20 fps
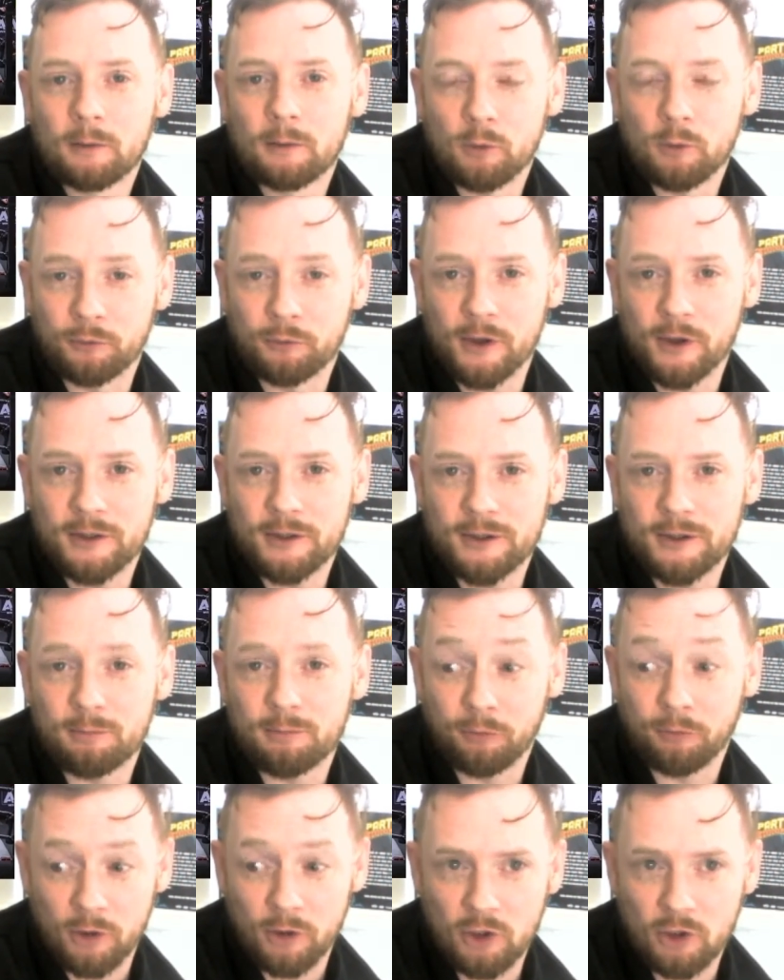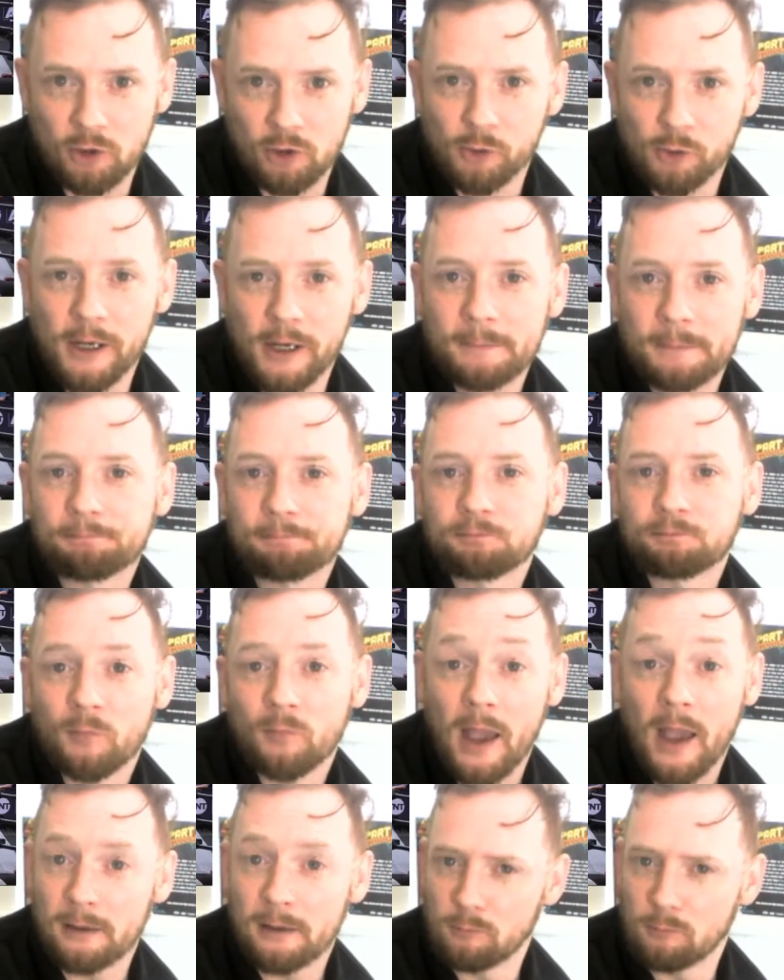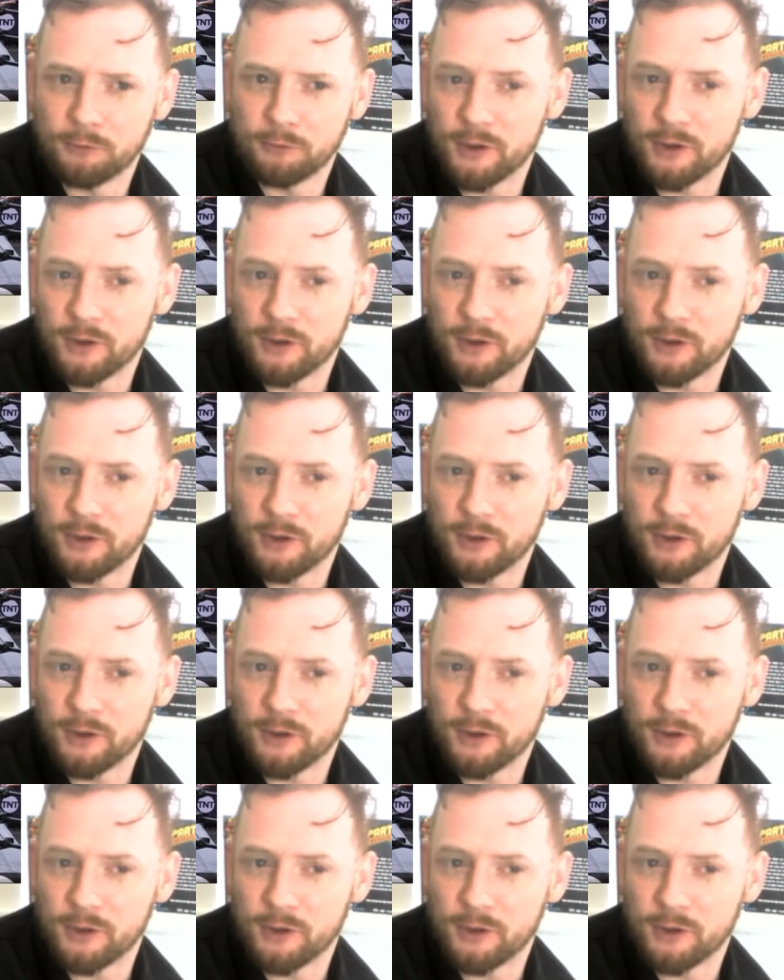with this story and with